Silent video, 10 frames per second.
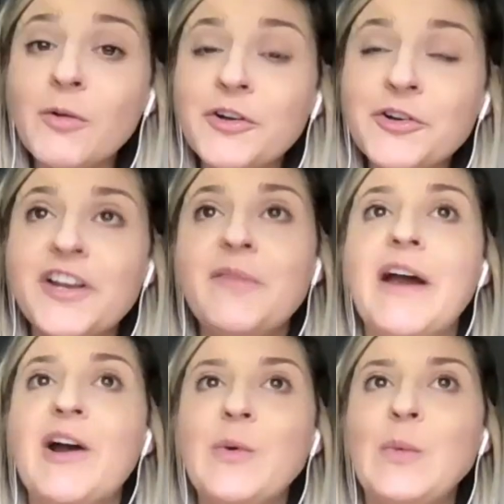wondering
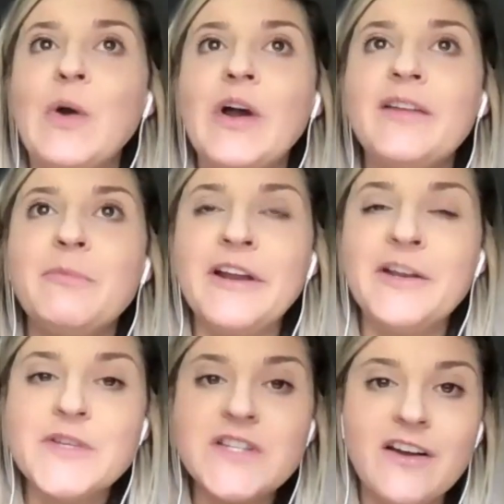about what
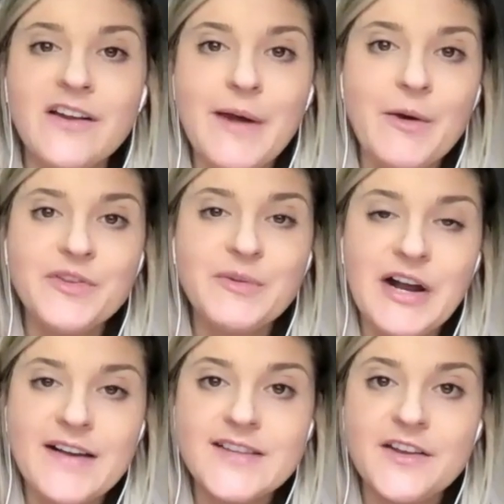Brandon was talking about with
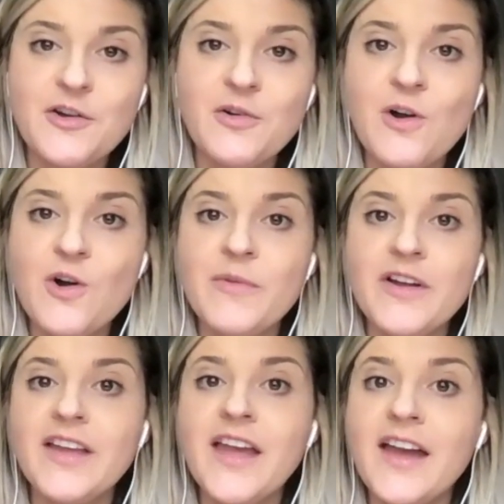Nebraska and Oklahoma,
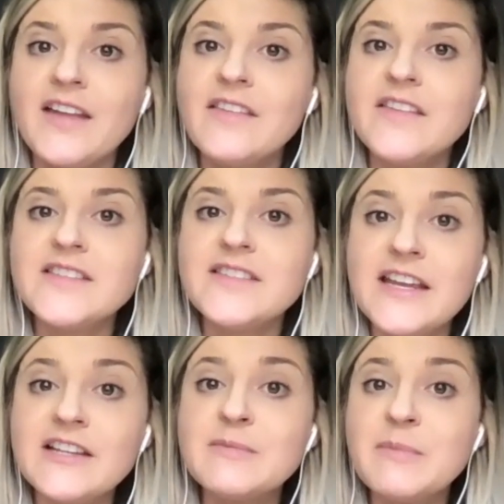again, the
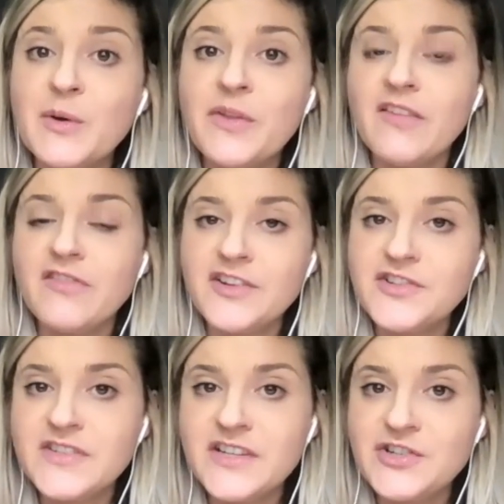states both have
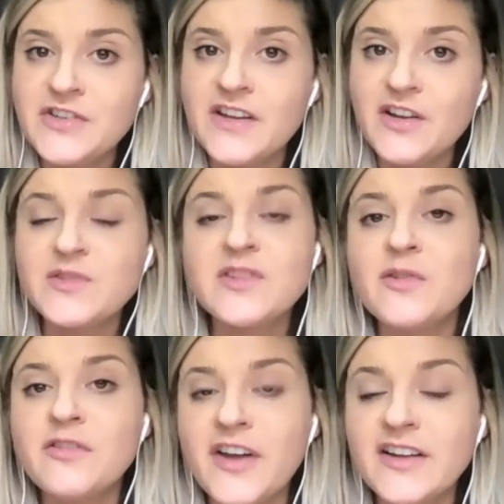legislation that goes into
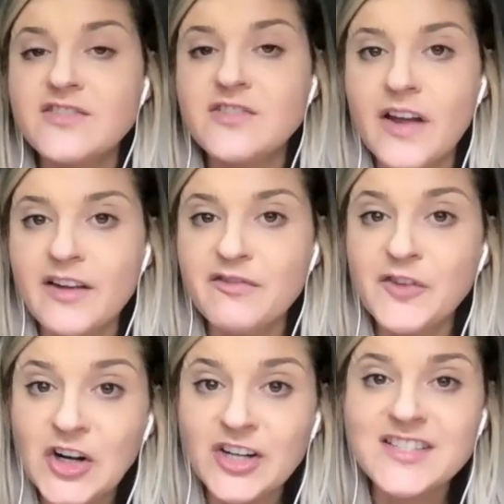effect July
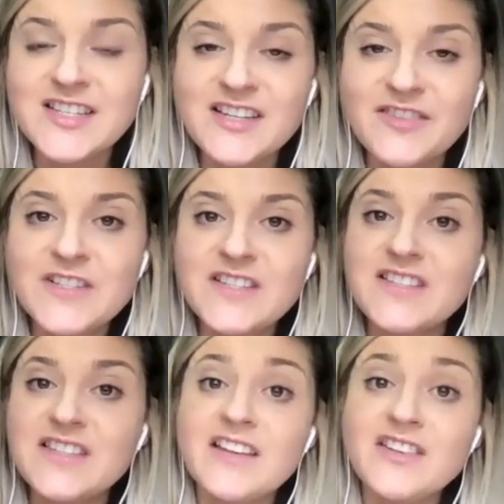1st. The difference
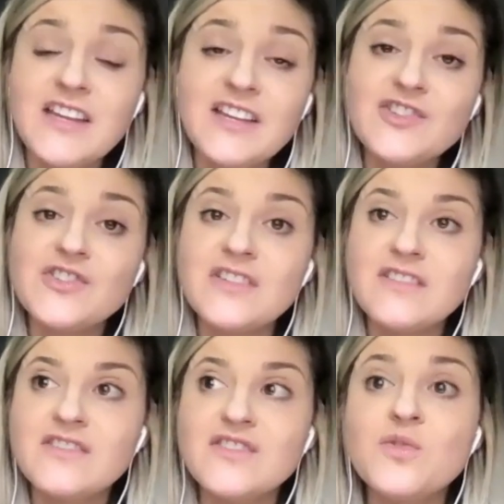is that each
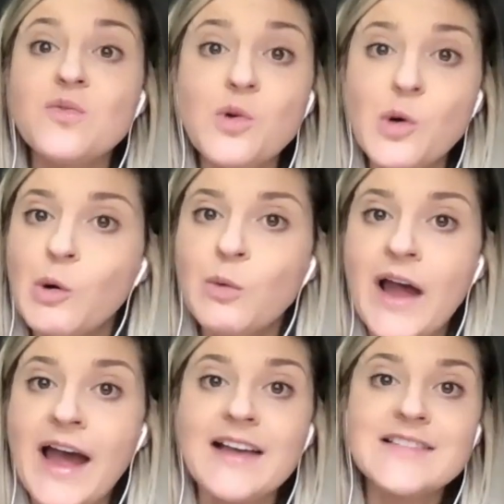school
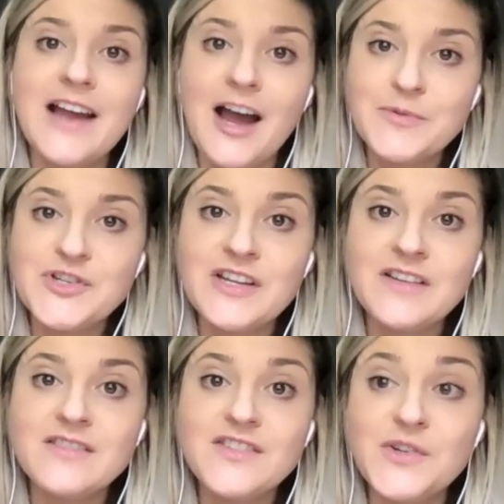has the
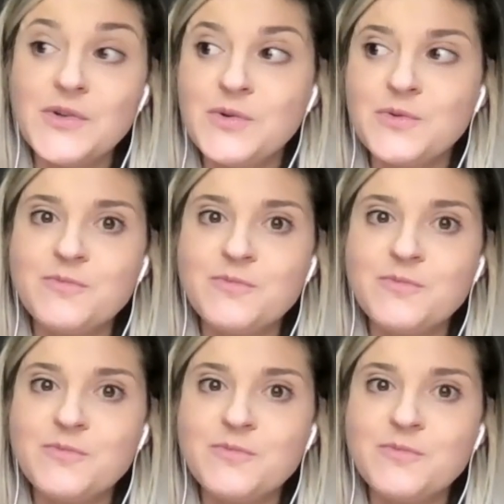option to